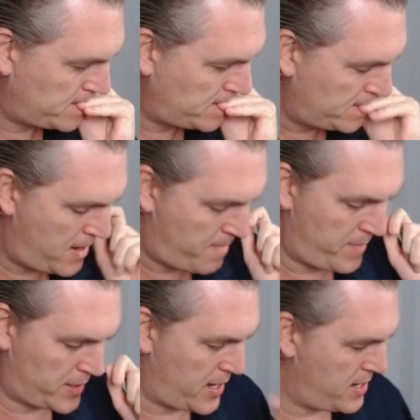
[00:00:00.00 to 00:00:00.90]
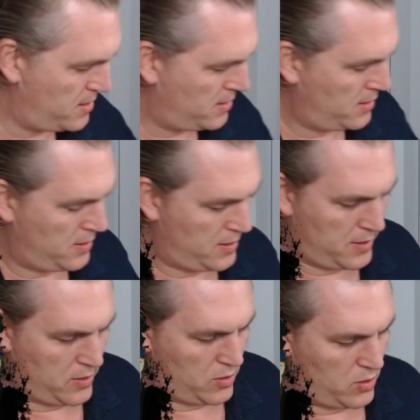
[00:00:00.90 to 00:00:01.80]
yeah, okay.
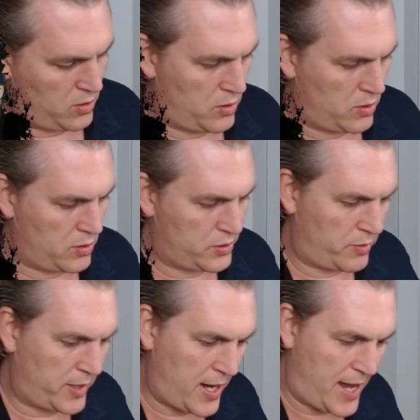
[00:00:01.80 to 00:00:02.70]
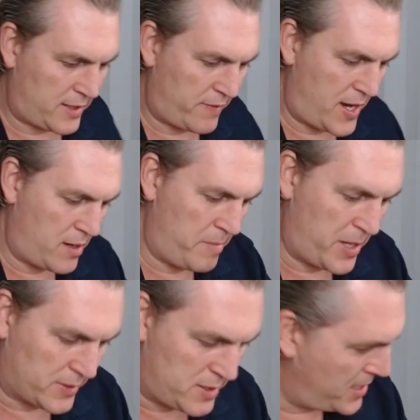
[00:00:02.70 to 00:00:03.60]
So we're going to activate
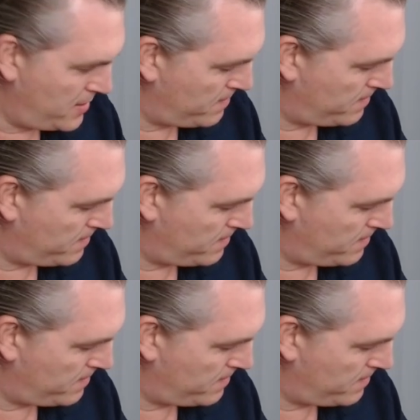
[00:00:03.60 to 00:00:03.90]
Belzamin,